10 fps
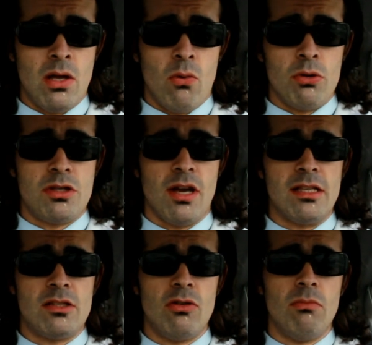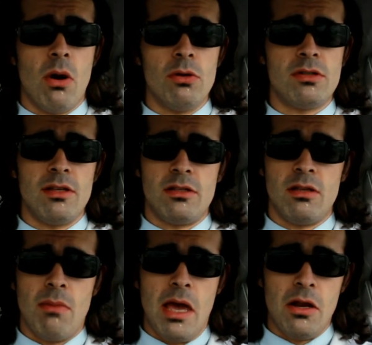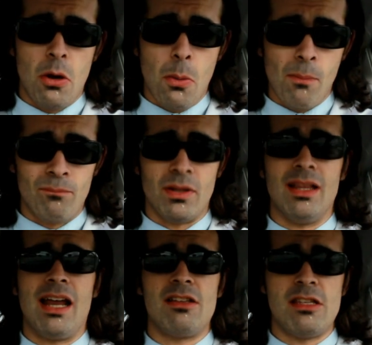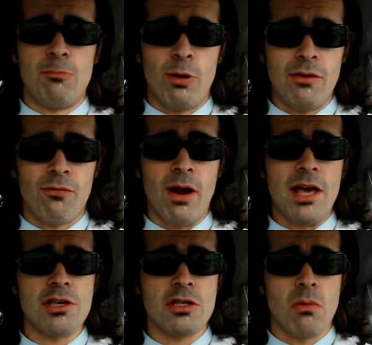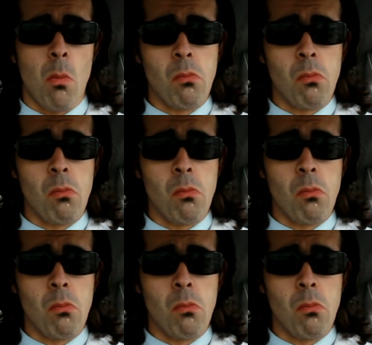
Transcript: What shines through most is tomato. The lettuce is pretty fresh.